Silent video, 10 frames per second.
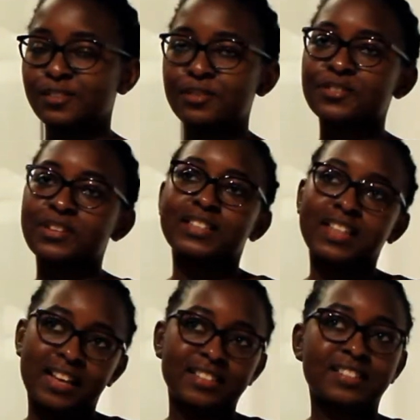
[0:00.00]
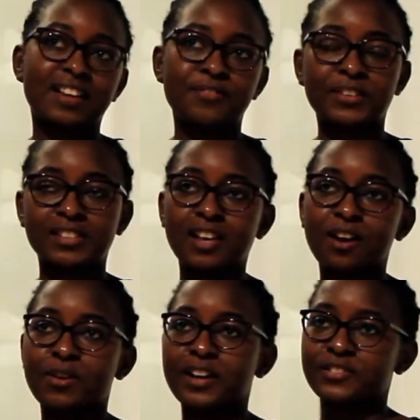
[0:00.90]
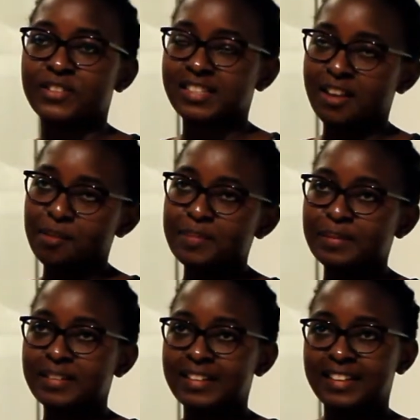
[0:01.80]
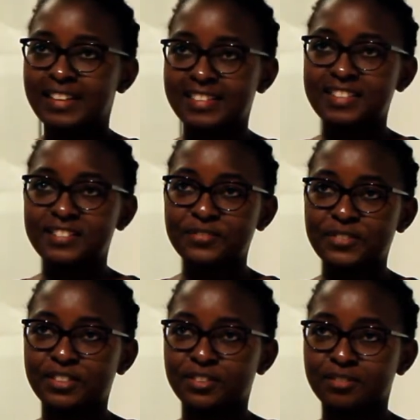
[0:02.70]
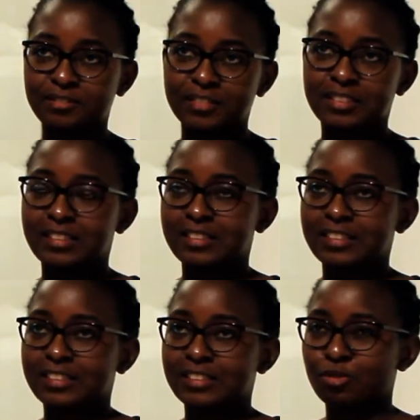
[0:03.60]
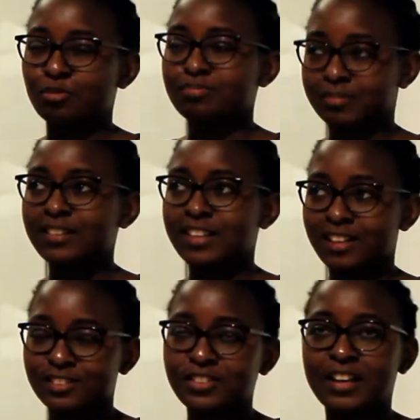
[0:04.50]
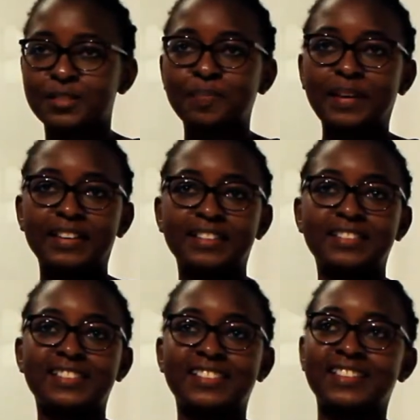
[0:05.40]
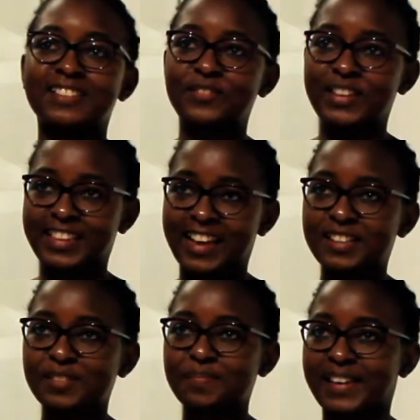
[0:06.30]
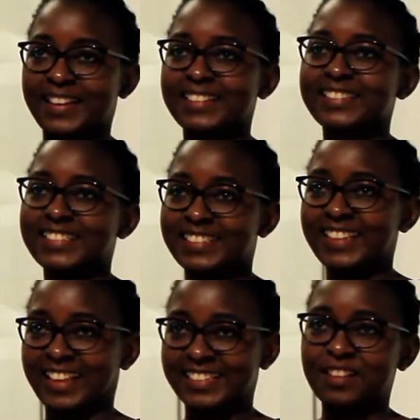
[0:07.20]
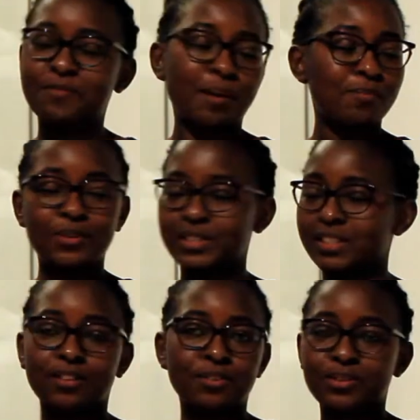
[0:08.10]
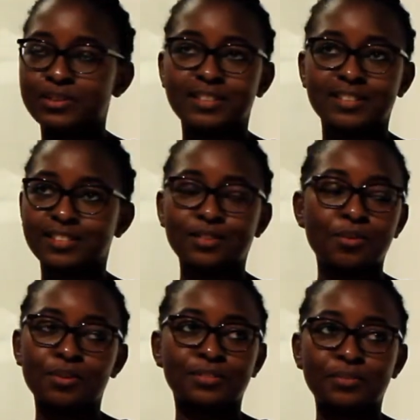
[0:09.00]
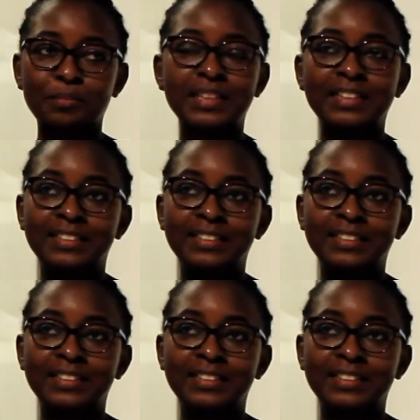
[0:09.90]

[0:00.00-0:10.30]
So usually that affects how I dress up as an individual. So yeah, culture aspect, weather aspect. Yes, I'm always in a coat. It's so cold for me.